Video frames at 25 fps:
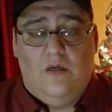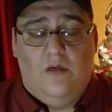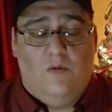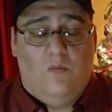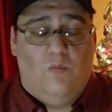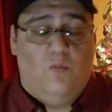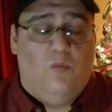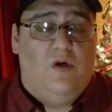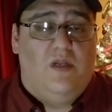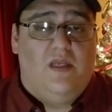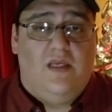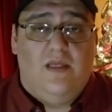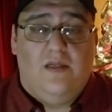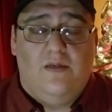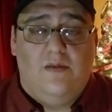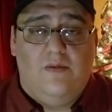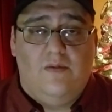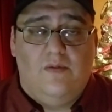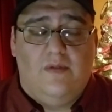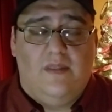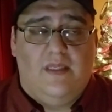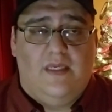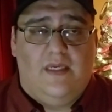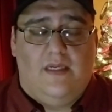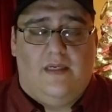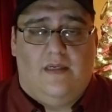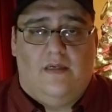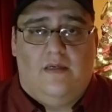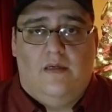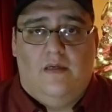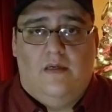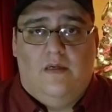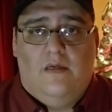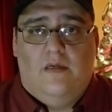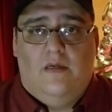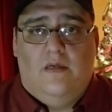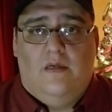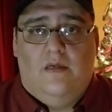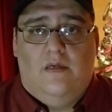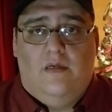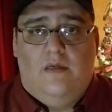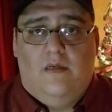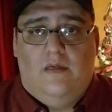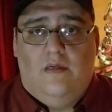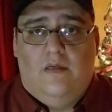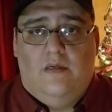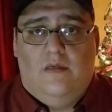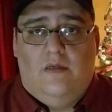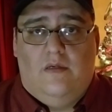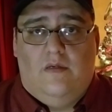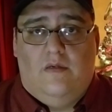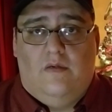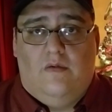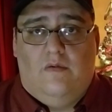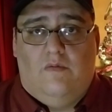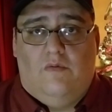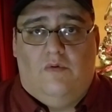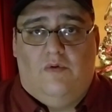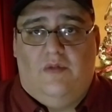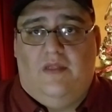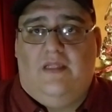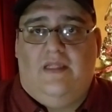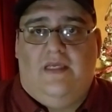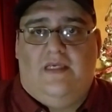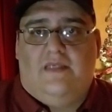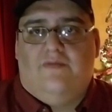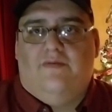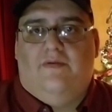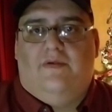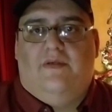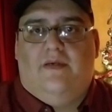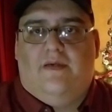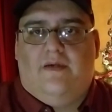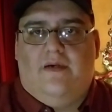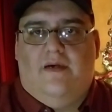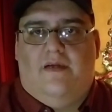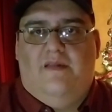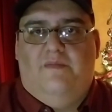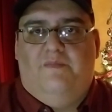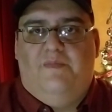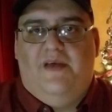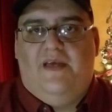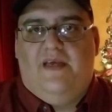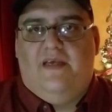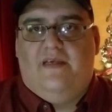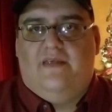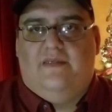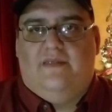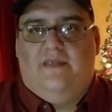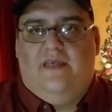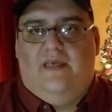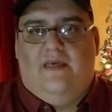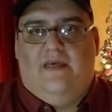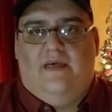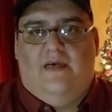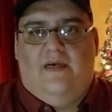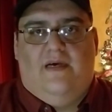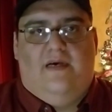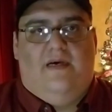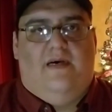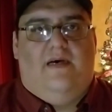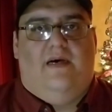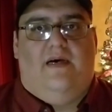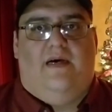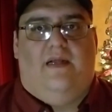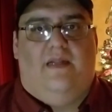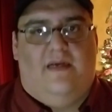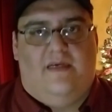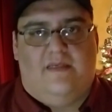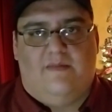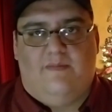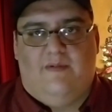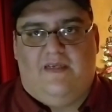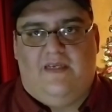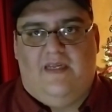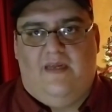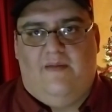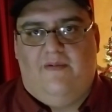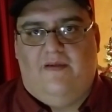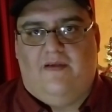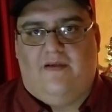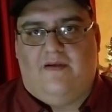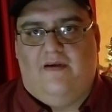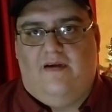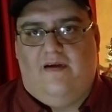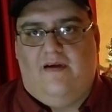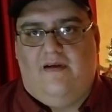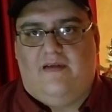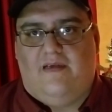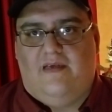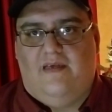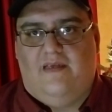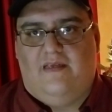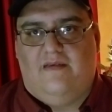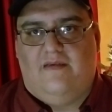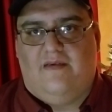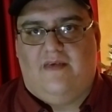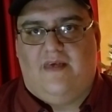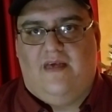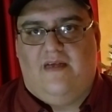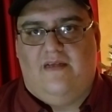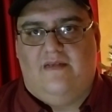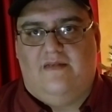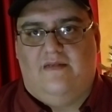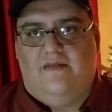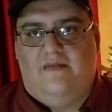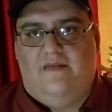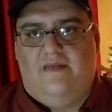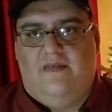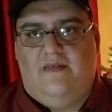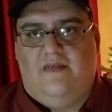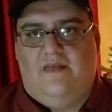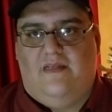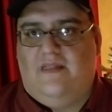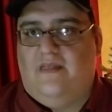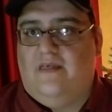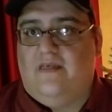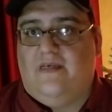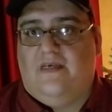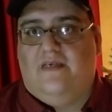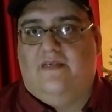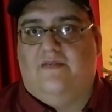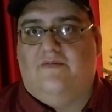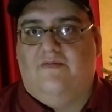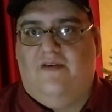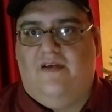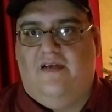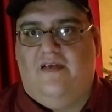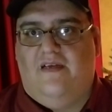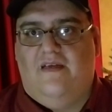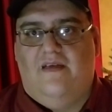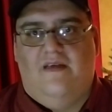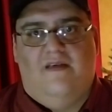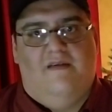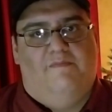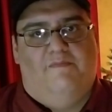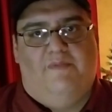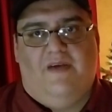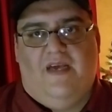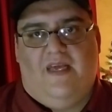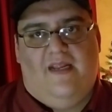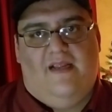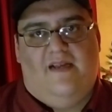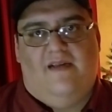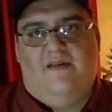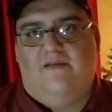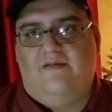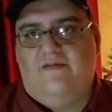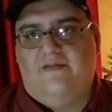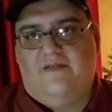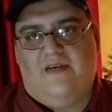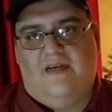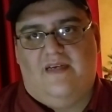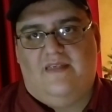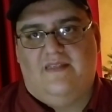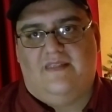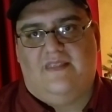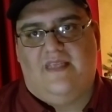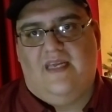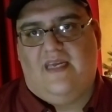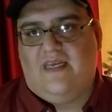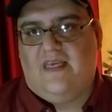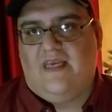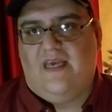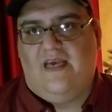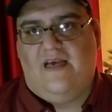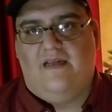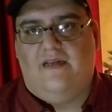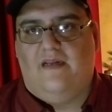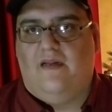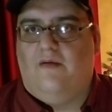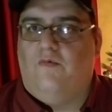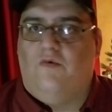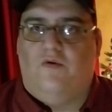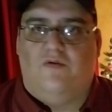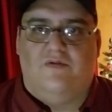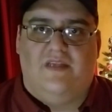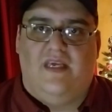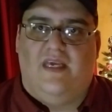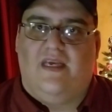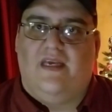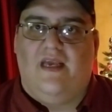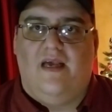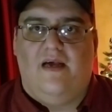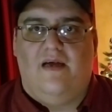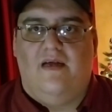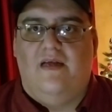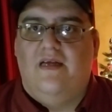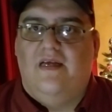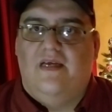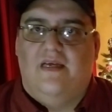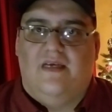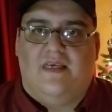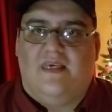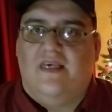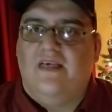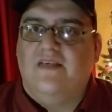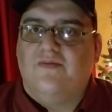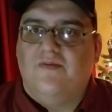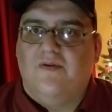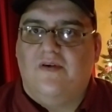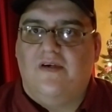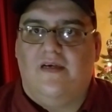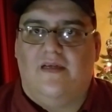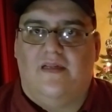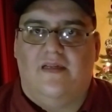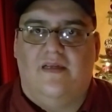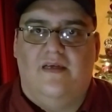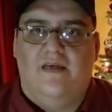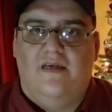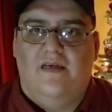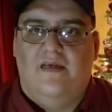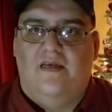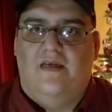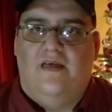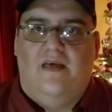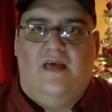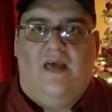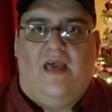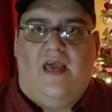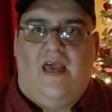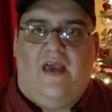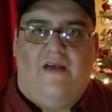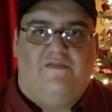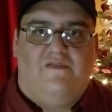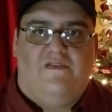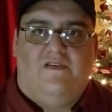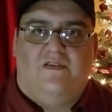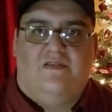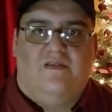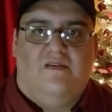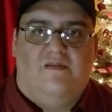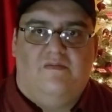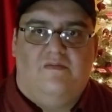What do you do then? Well, then that's when you call the bank and say, I lost my debit card. Can you cancel it? And then guess what? Payday loan tries to take out and it won't take out. Guess what? After so